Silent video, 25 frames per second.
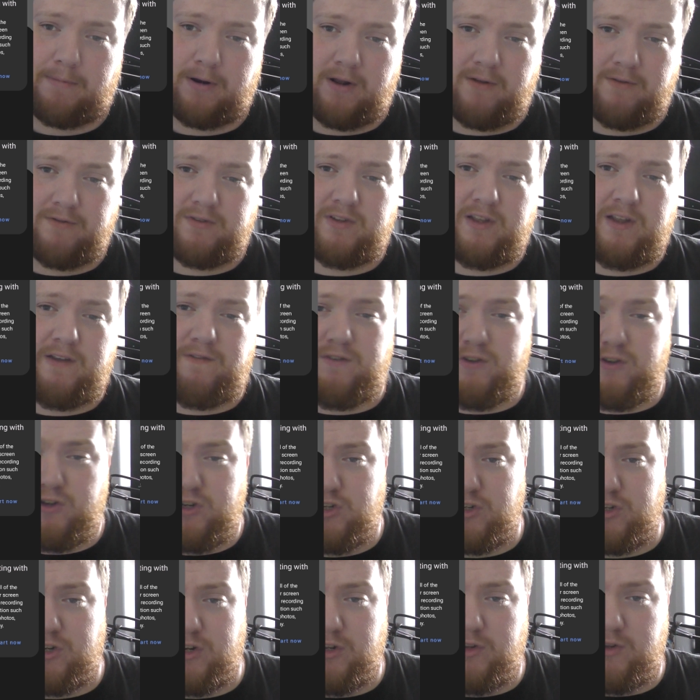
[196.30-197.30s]
But honestly, if you're
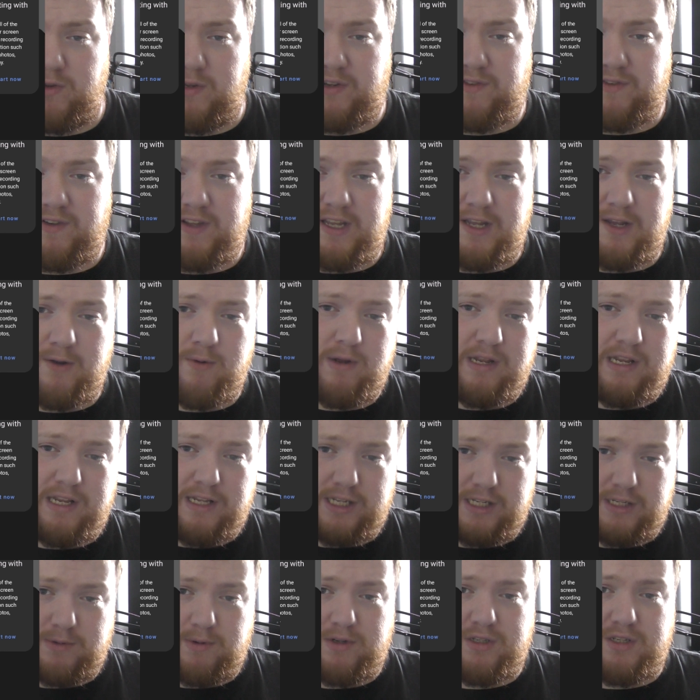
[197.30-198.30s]
just going to do this for you and
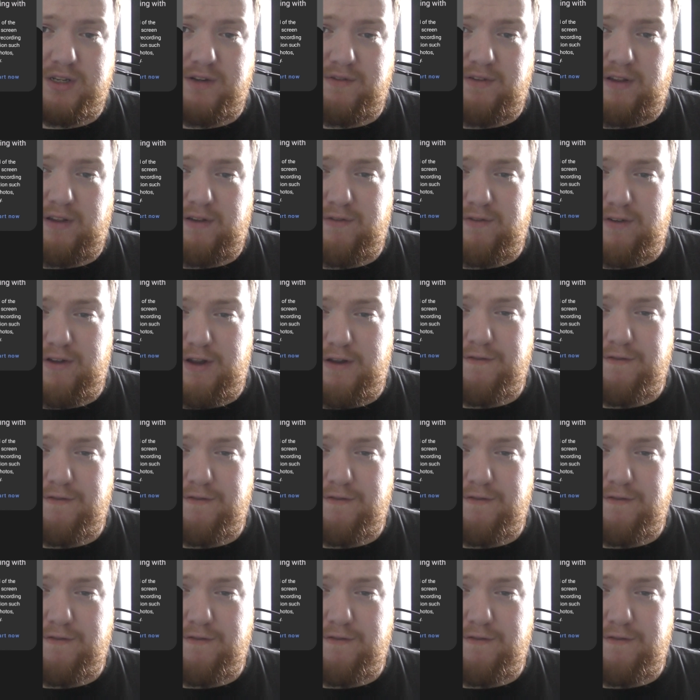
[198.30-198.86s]
as well as for